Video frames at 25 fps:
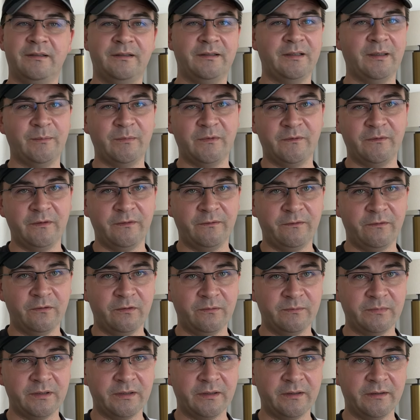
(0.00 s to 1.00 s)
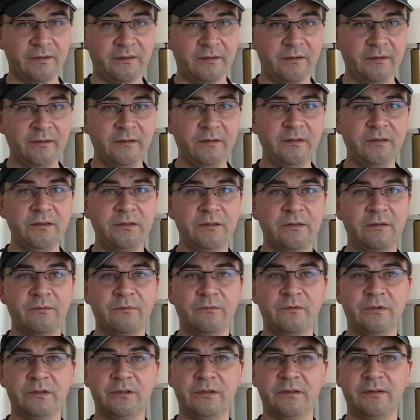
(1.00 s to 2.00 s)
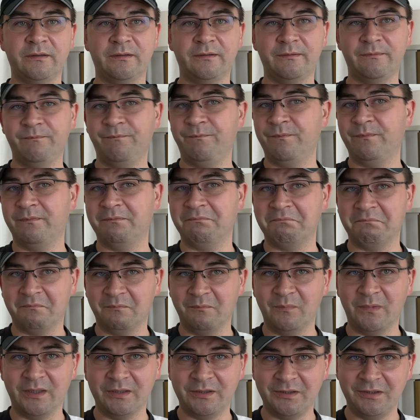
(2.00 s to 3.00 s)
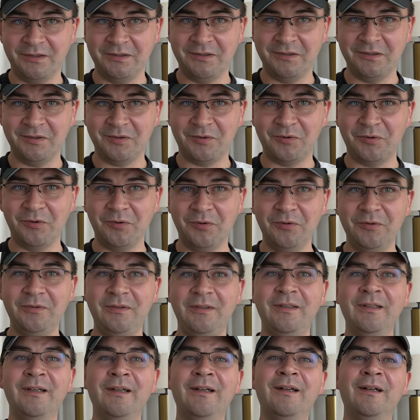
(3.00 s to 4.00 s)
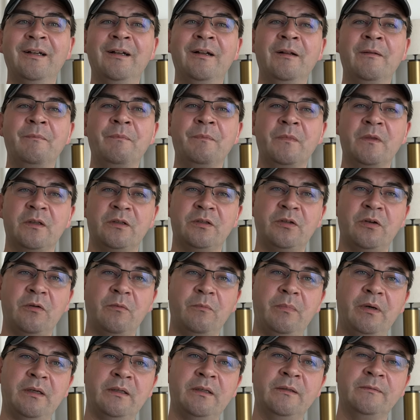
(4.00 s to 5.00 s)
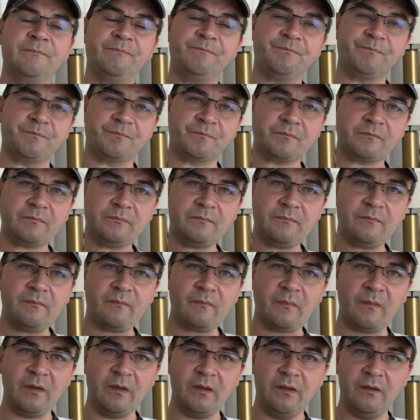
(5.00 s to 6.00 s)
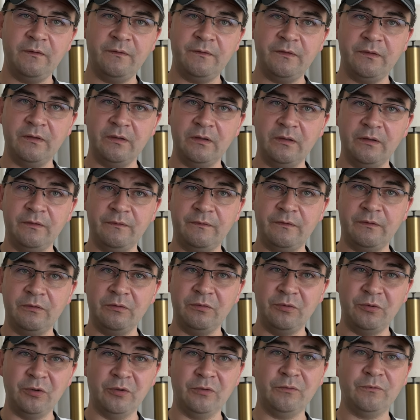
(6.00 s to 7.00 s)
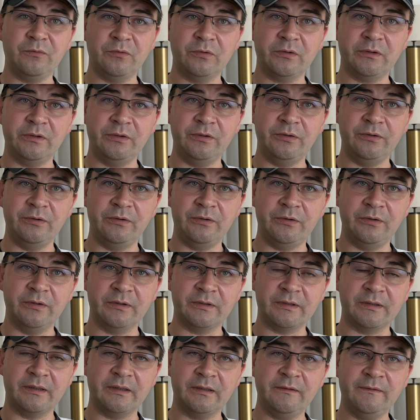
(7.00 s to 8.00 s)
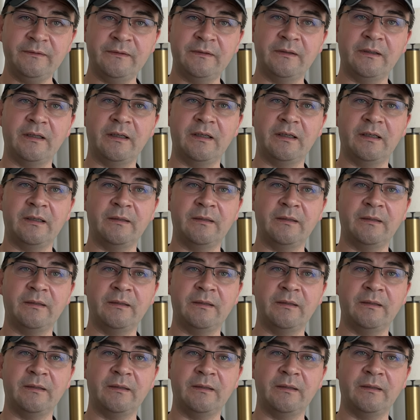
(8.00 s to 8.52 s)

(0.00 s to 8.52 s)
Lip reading: Some of the forms are in English, which is much easier to use. But if you don't want to do it yourself,